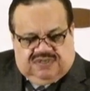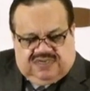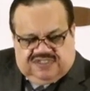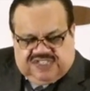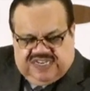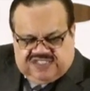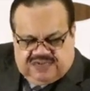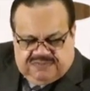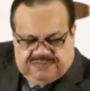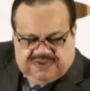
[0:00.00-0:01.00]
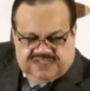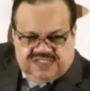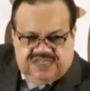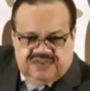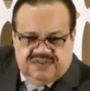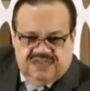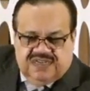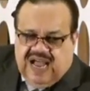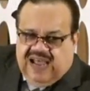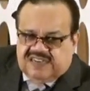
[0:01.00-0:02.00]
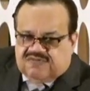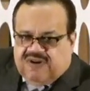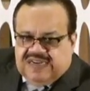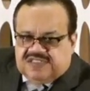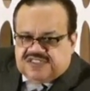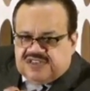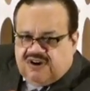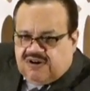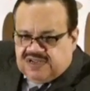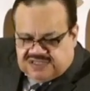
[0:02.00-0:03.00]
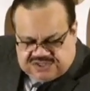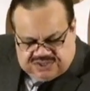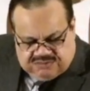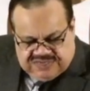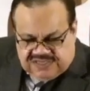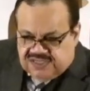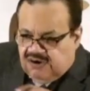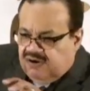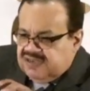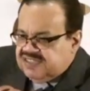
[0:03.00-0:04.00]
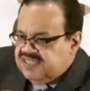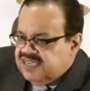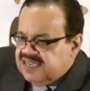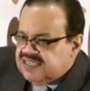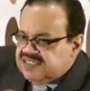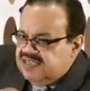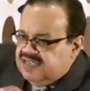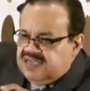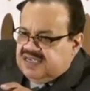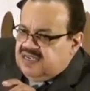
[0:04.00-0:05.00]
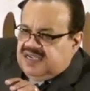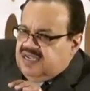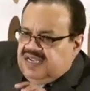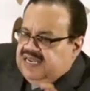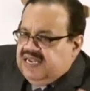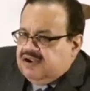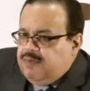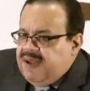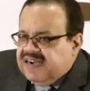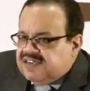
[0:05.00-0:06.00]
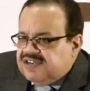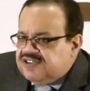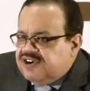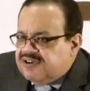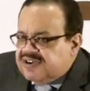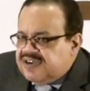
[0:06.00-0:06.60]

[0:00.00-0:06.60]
understand something because, see, God is righteous in all his doings and all his dealings. He didn't go back to the dirt